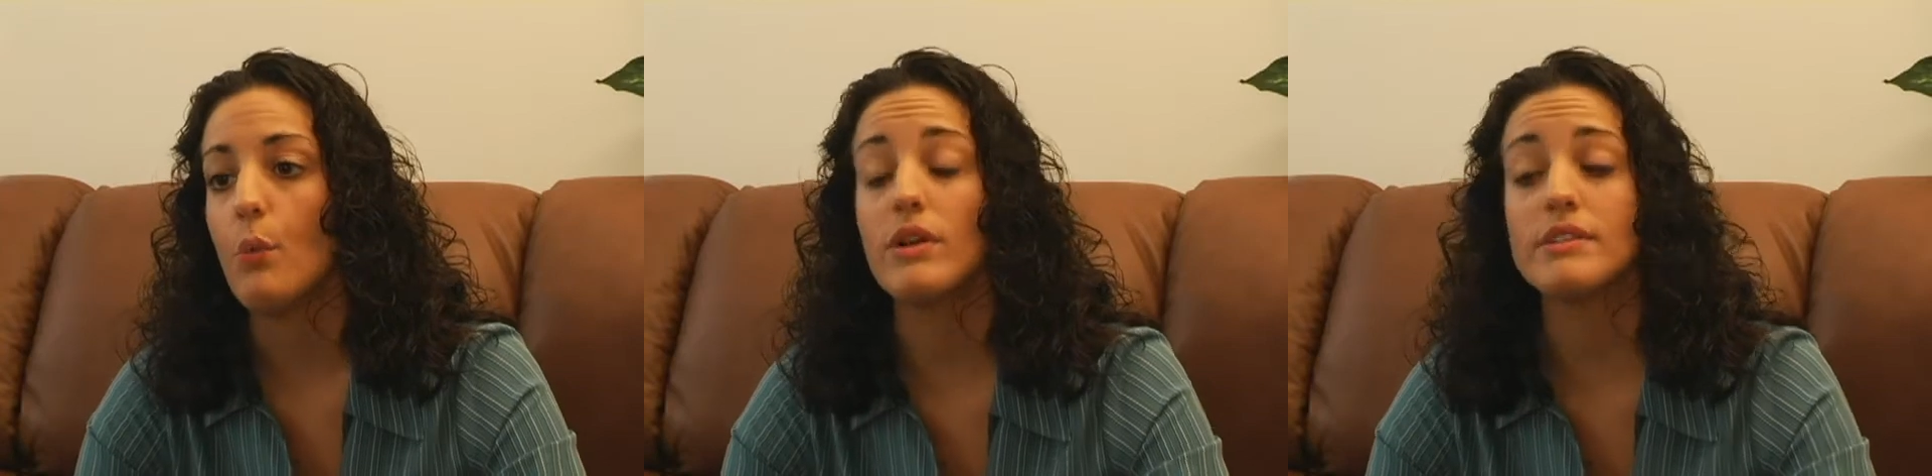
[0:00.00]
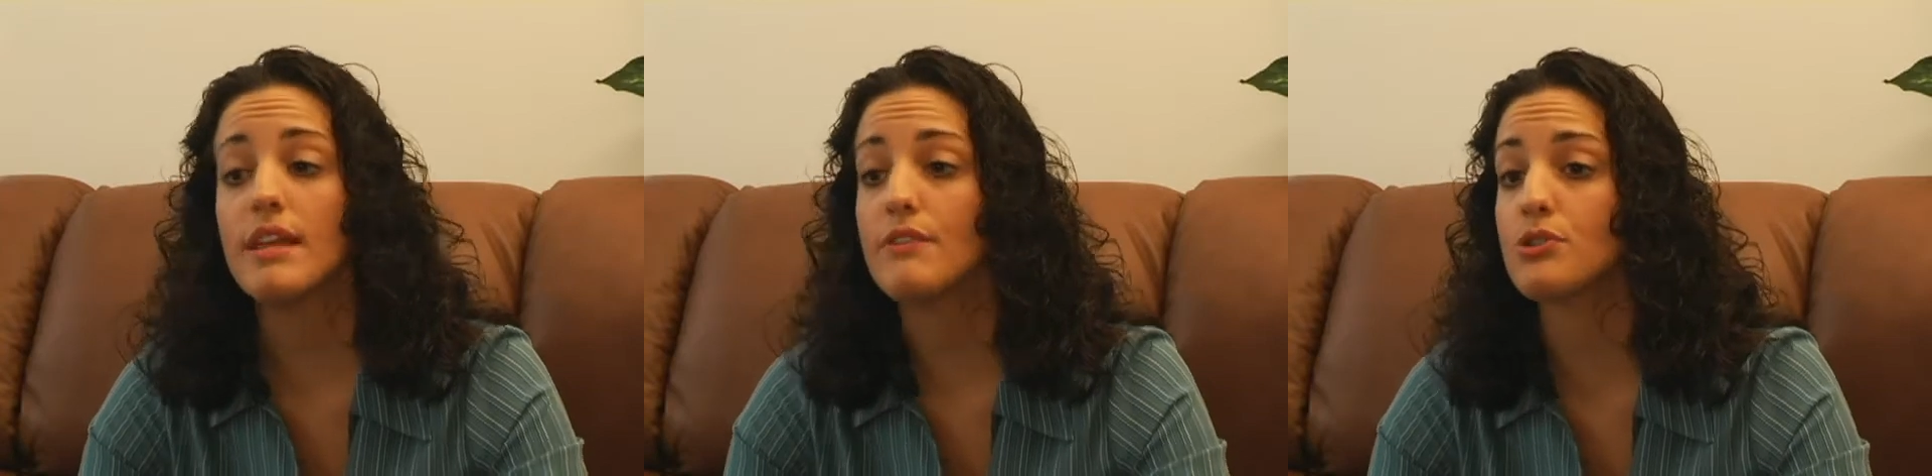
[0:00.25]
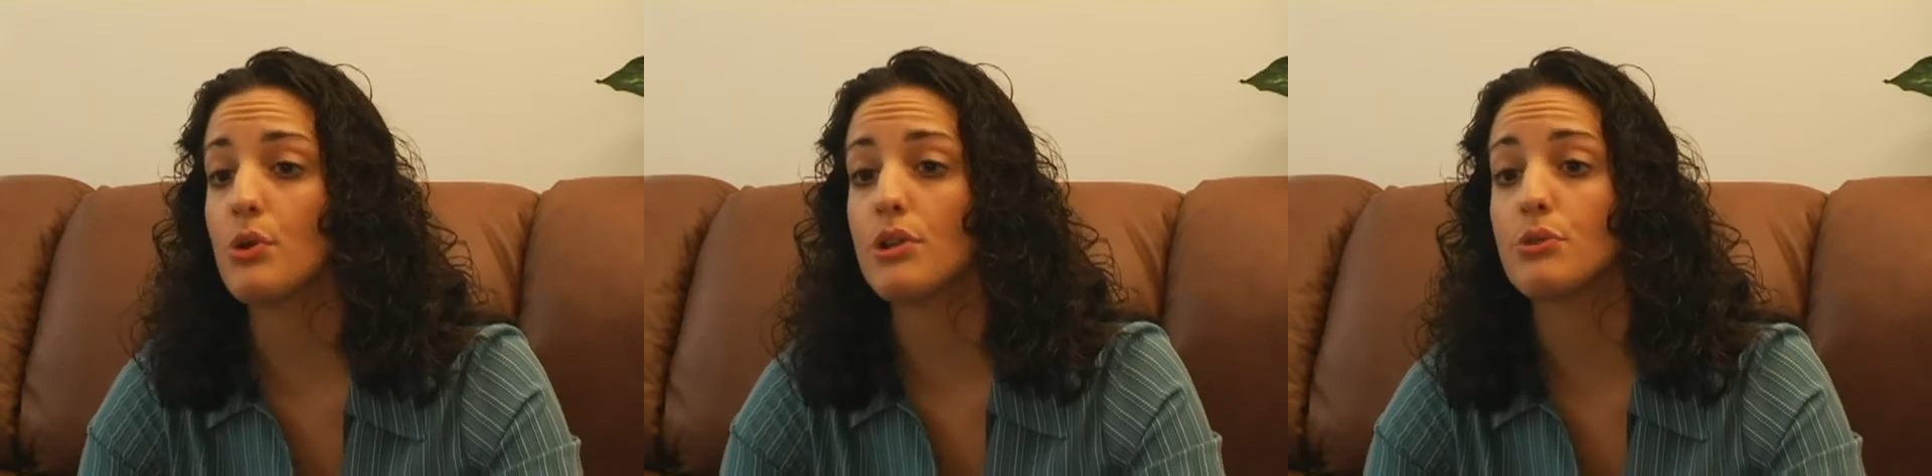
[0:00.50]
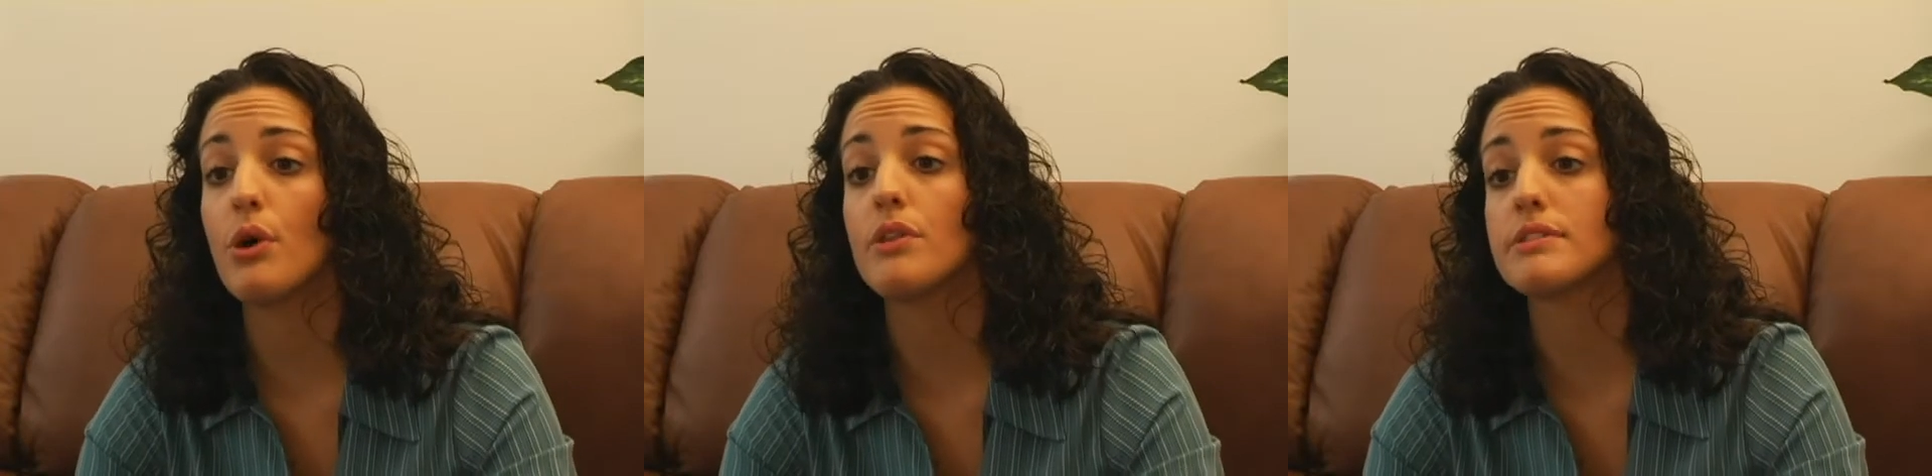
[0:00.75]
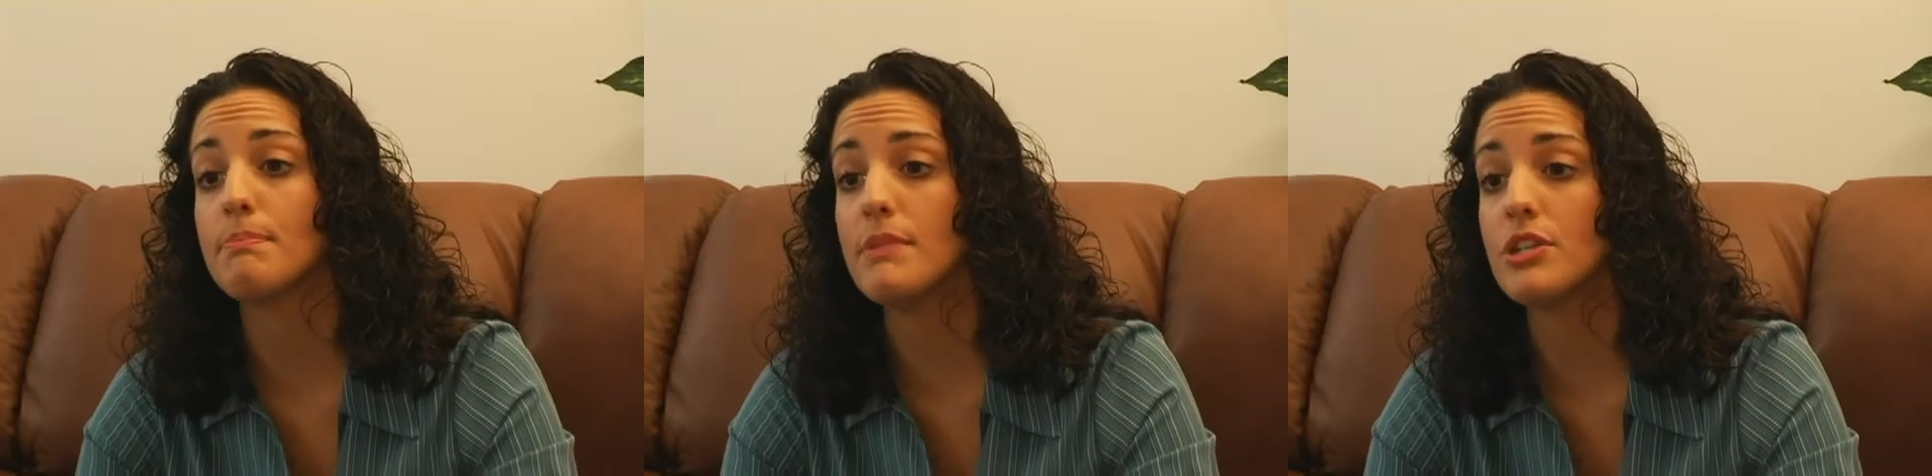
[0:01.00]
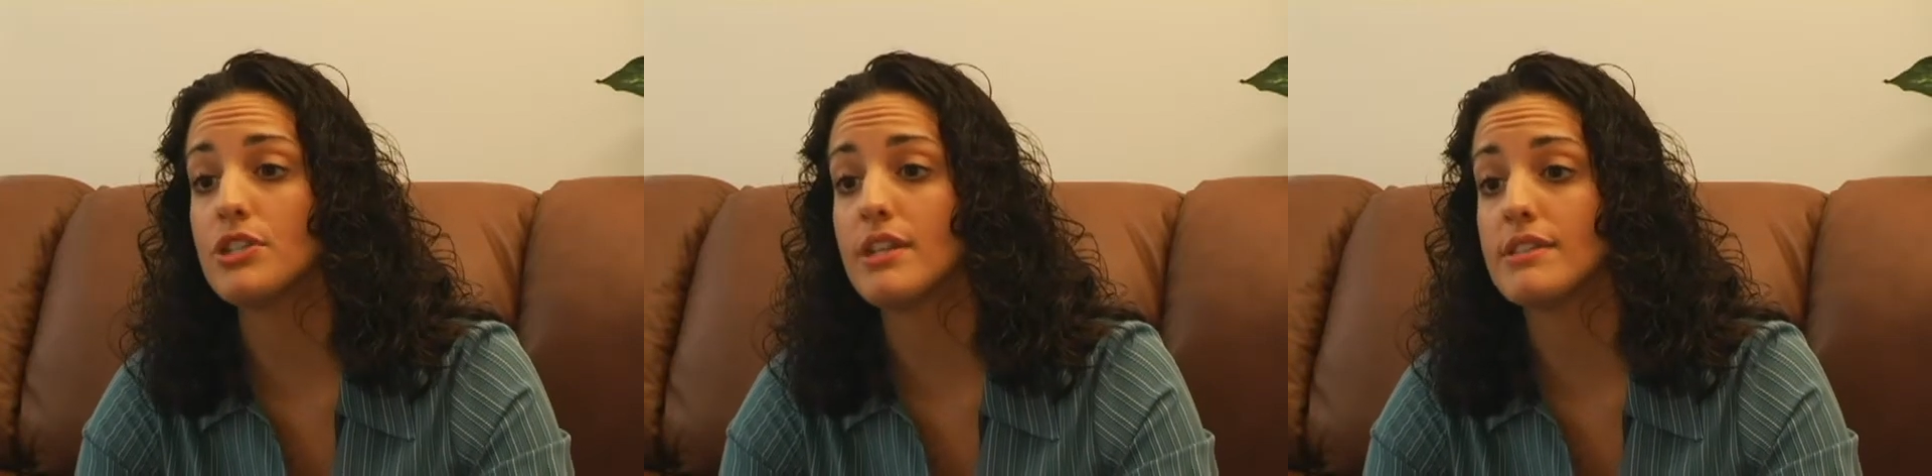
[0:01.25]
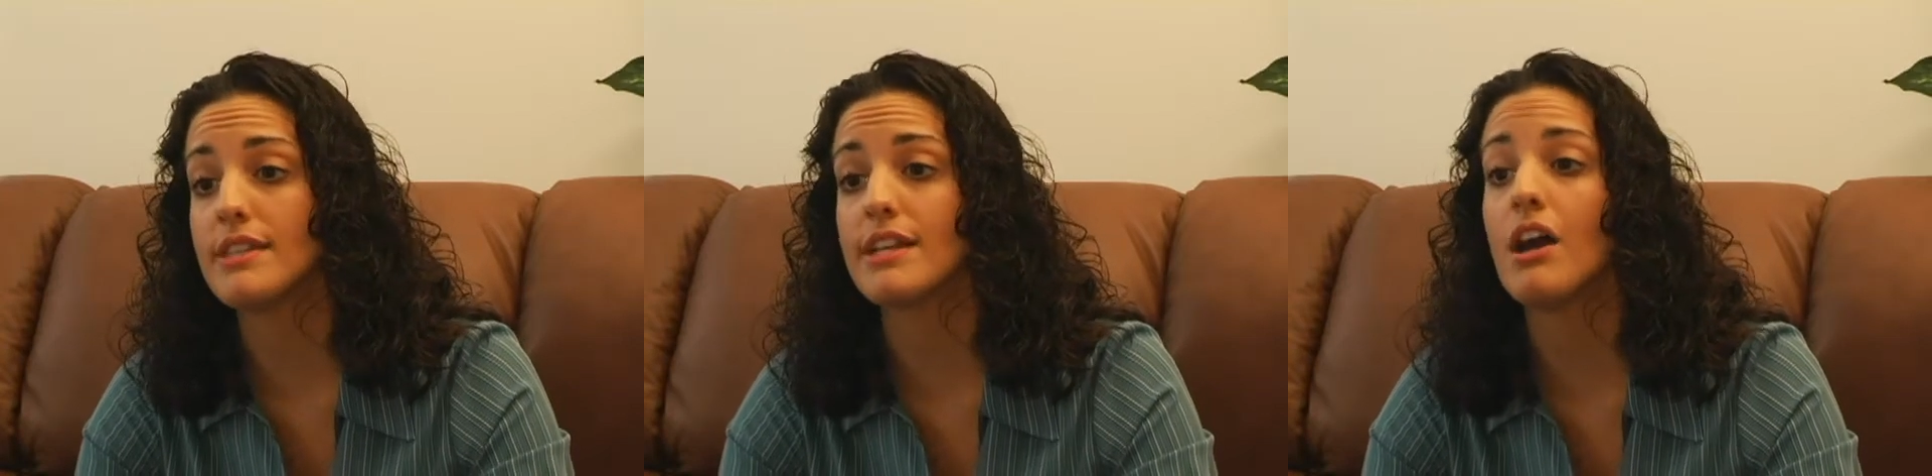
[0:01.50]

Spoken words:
Once they've sorted through all the submissions,